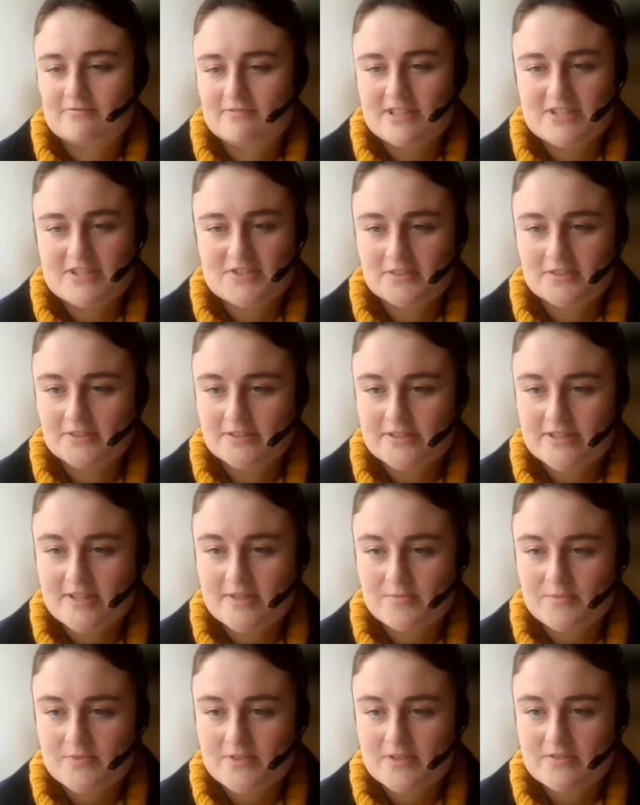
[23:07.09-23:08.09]
regional
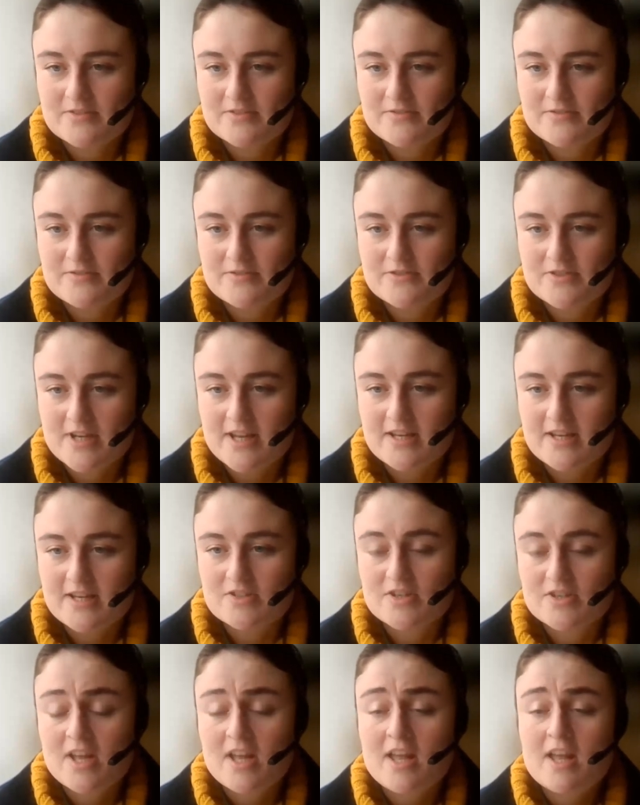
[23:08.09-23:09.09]
terms
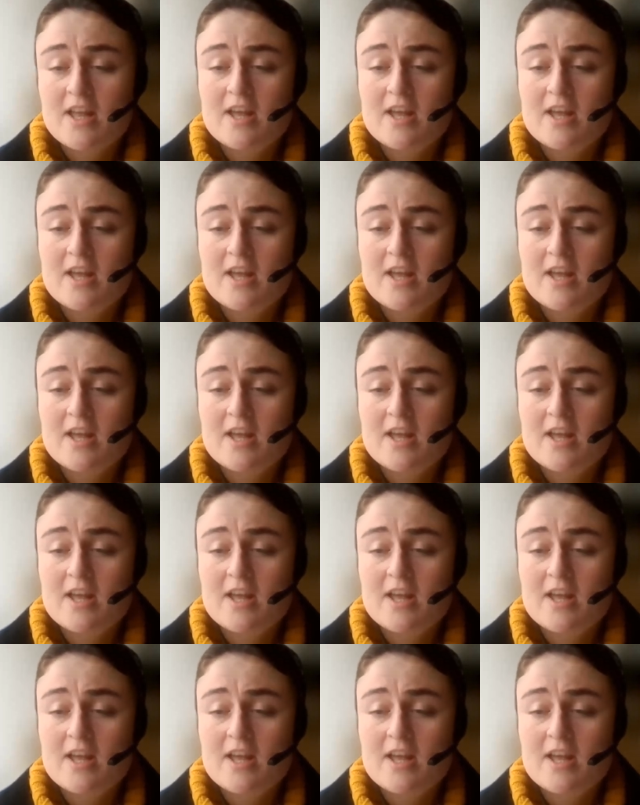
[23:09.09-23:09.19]
change